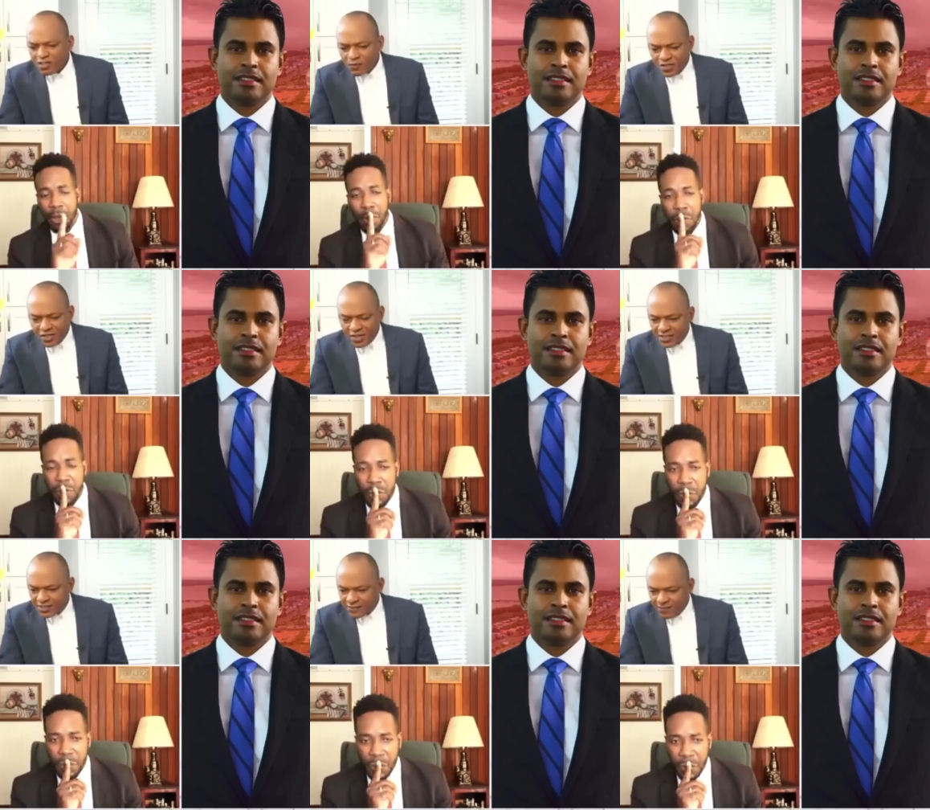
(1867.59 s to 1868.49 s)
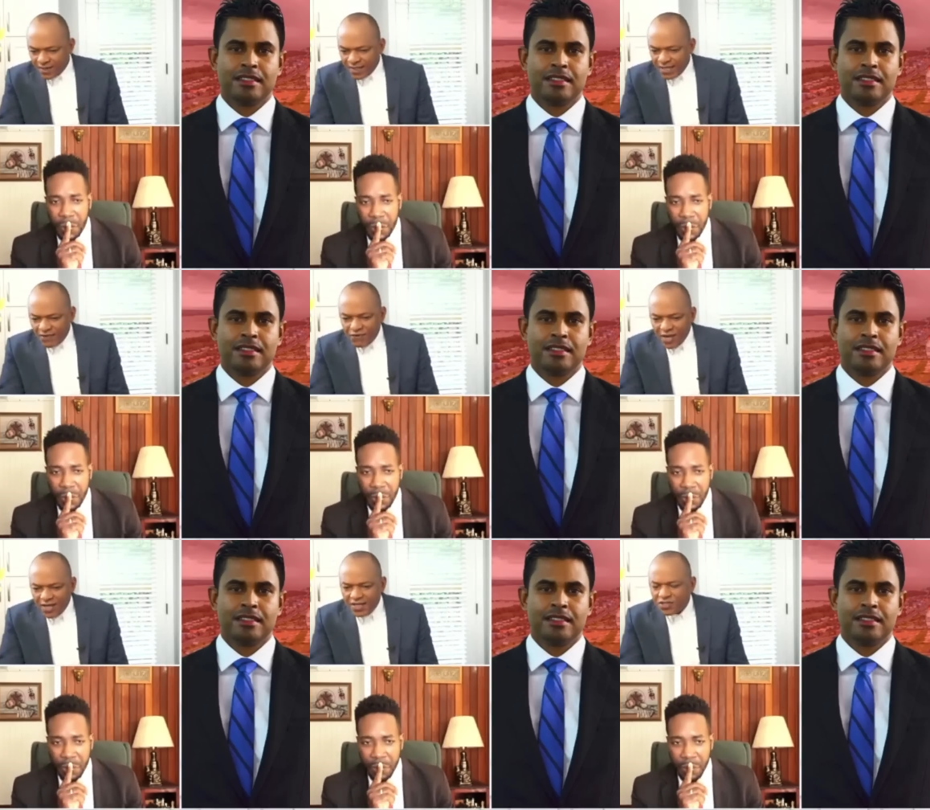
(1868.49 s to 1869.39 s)
Speaker 1: watching us, if you
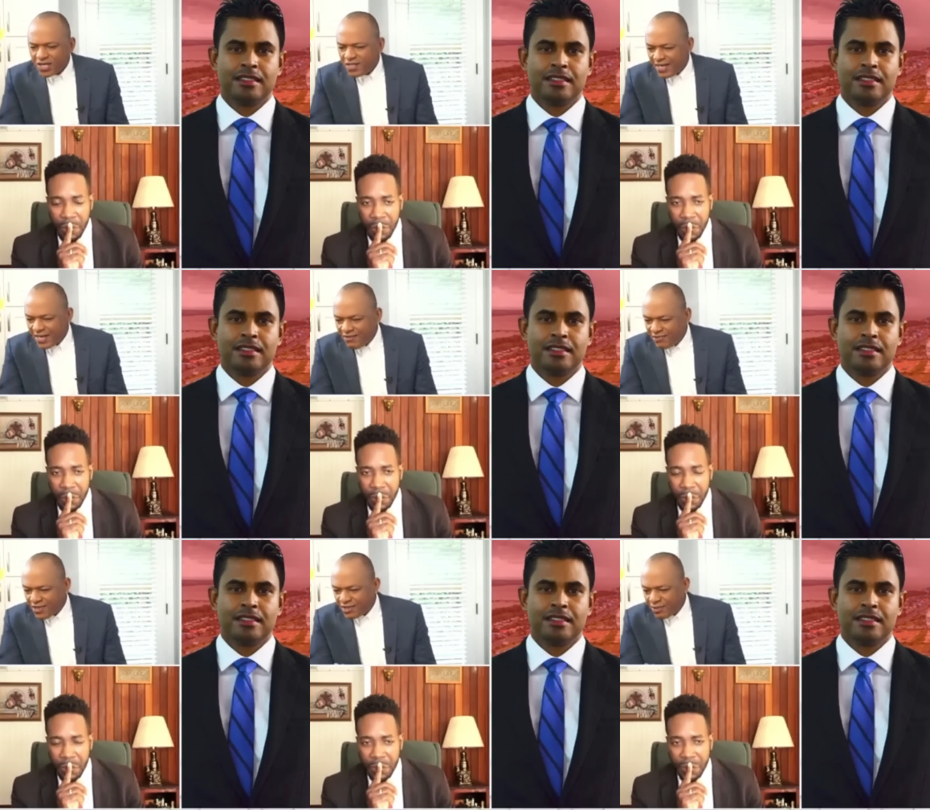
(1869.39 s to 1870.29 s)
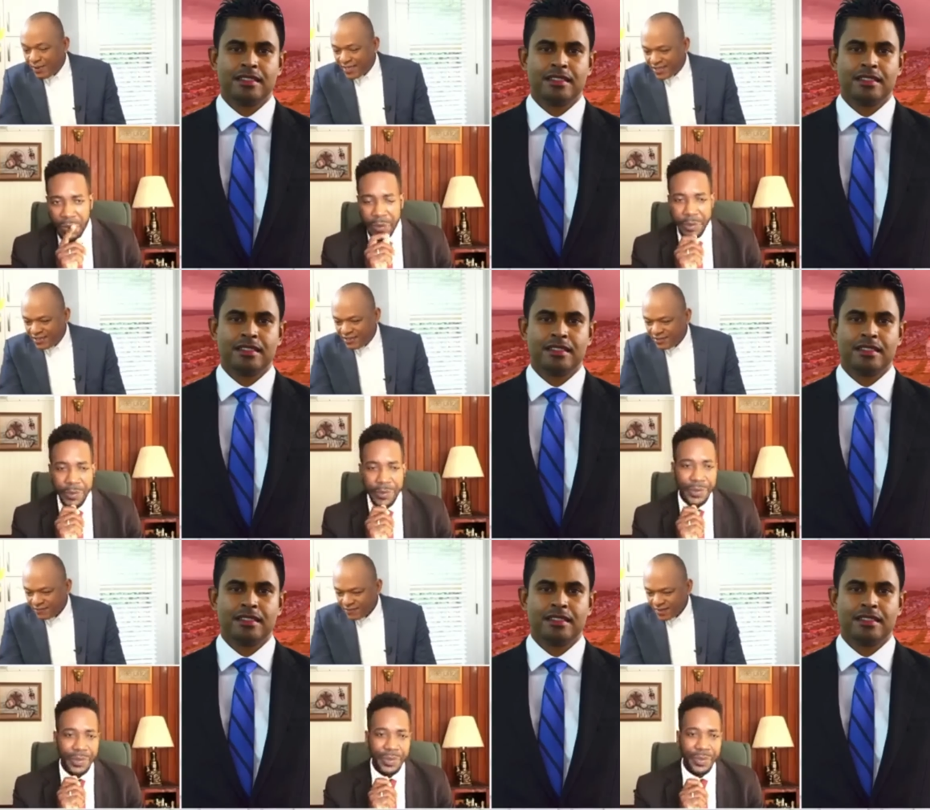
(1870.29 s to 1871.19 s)
haven't shared the life yet, you're wicked.
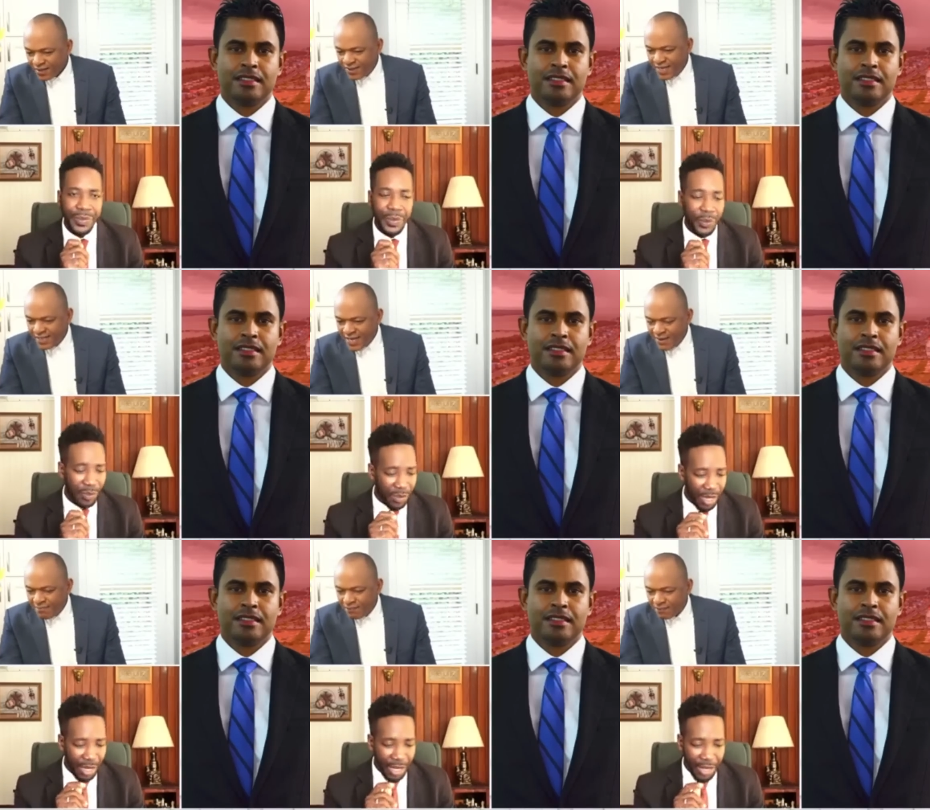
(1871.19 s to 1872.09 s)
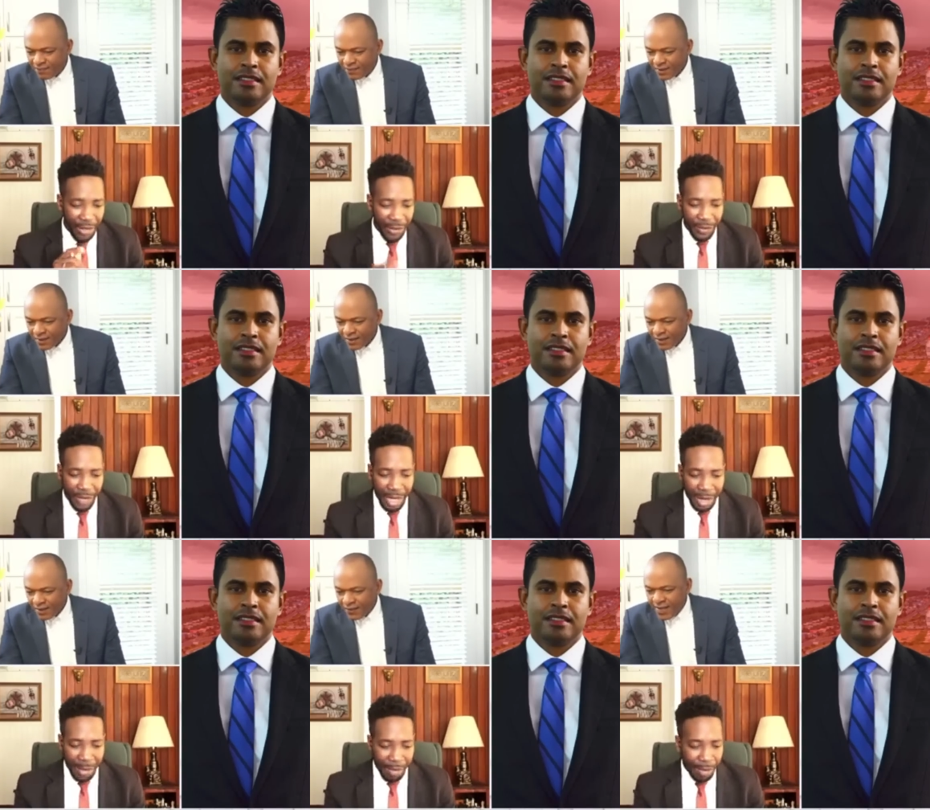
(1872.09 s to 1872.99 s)
You're like them.
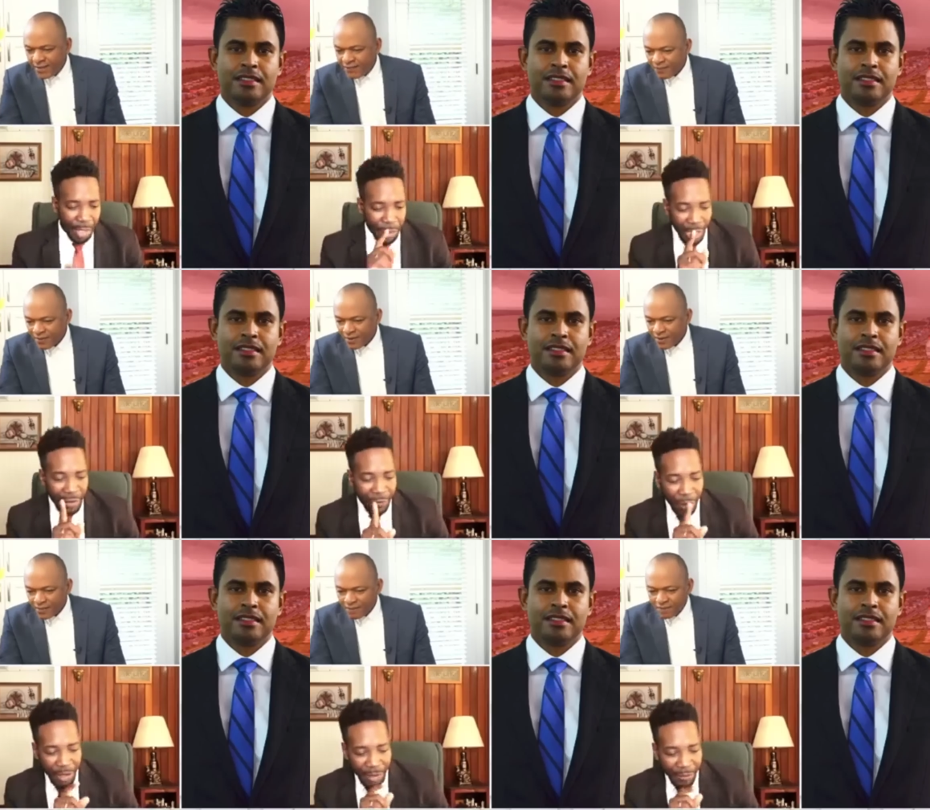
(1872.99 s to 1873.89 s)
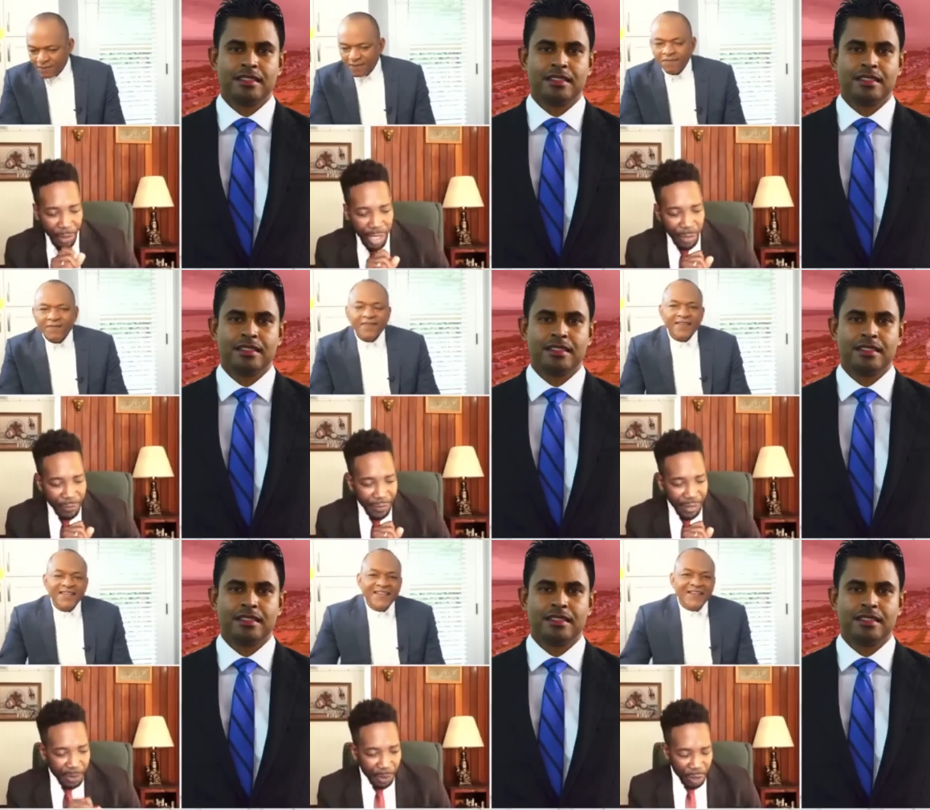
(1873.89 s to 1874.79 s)
Speaker 2: Right? Sure, before, before you move from
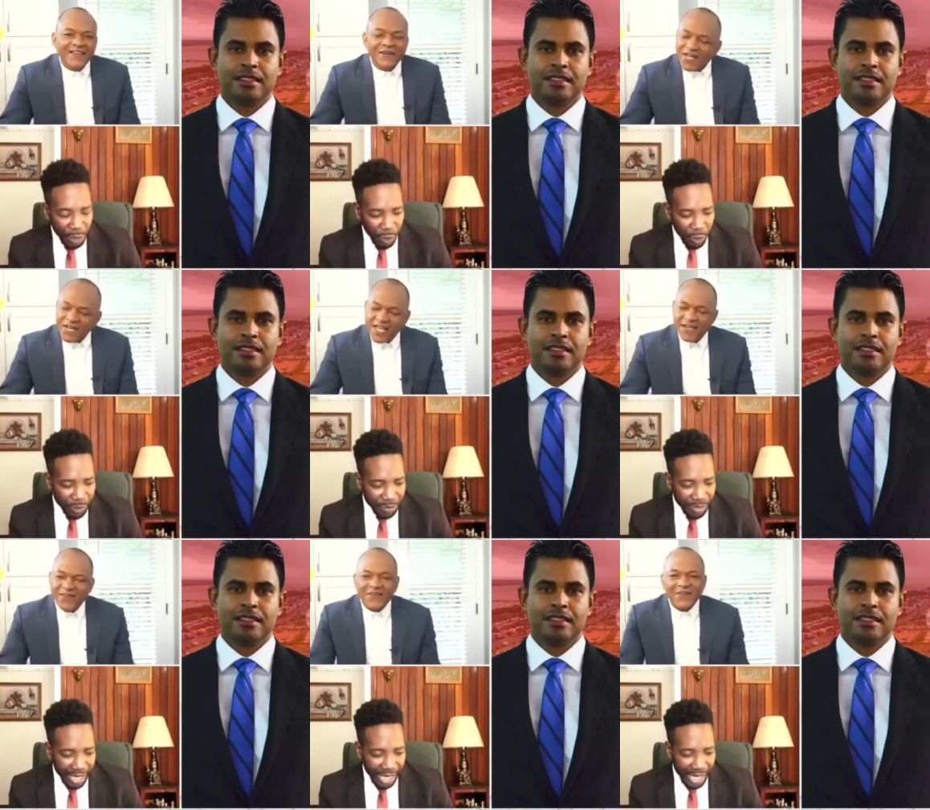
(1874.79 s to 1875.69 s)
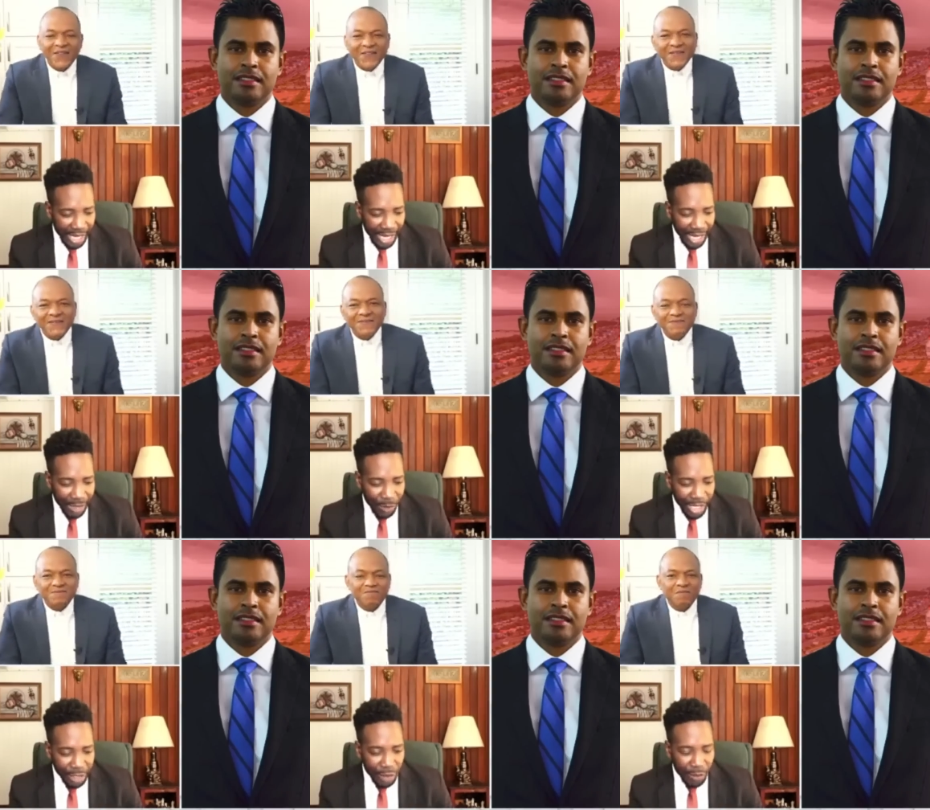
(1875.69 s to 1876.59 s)
sport though. Right ahead. I want
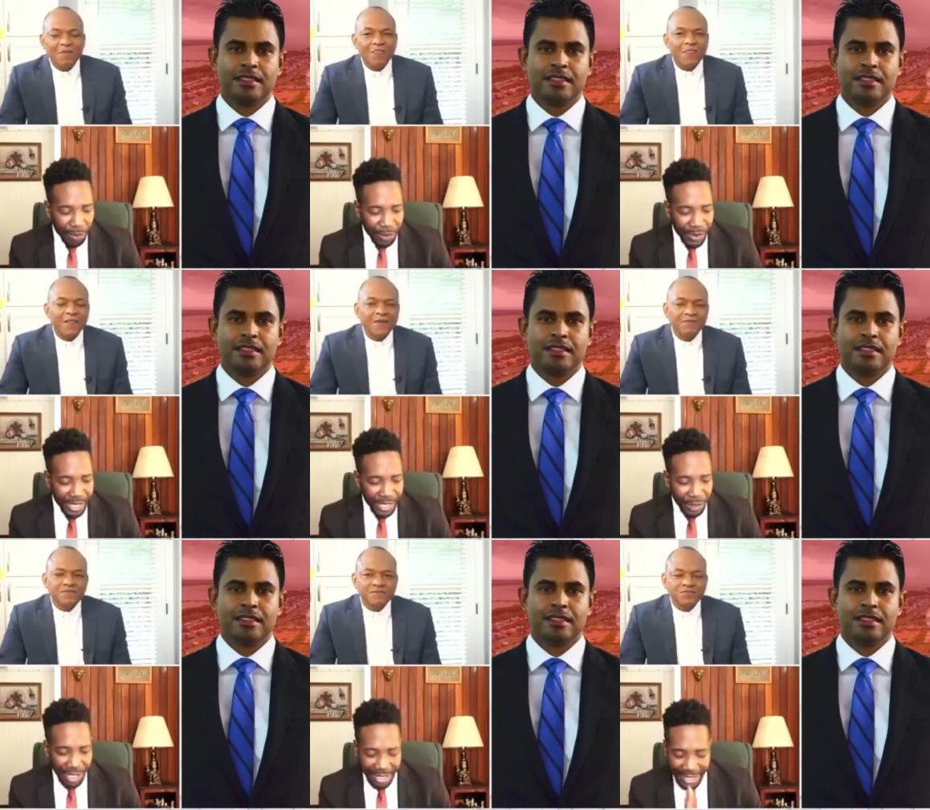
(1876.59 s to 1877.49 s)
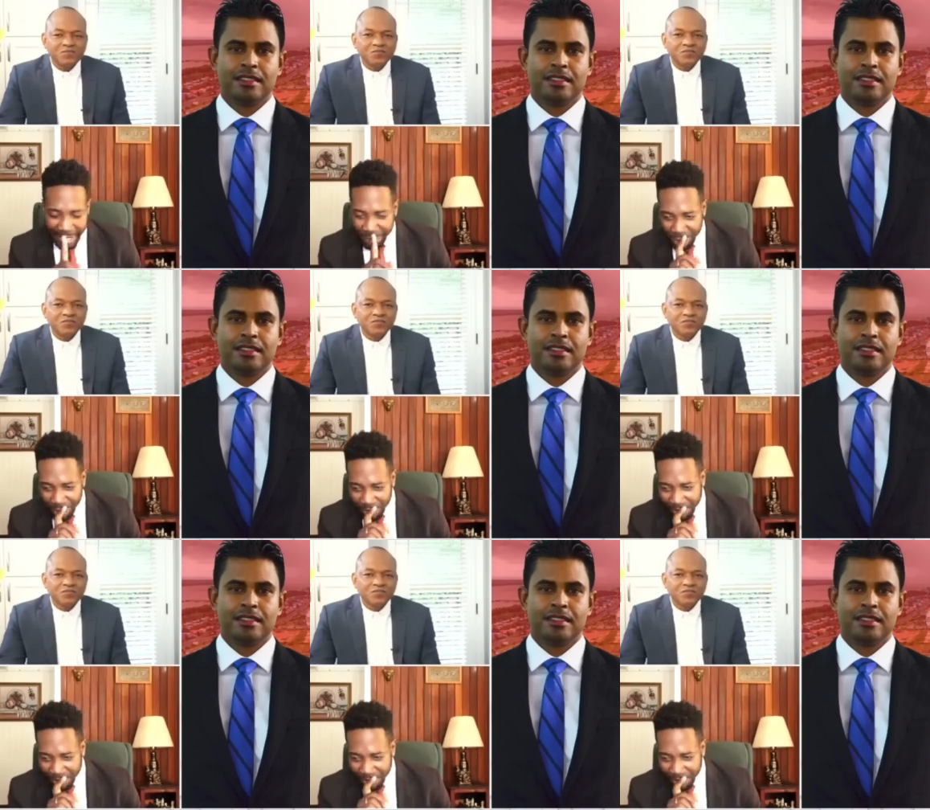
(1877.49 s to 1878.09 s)
to bring to the attention of the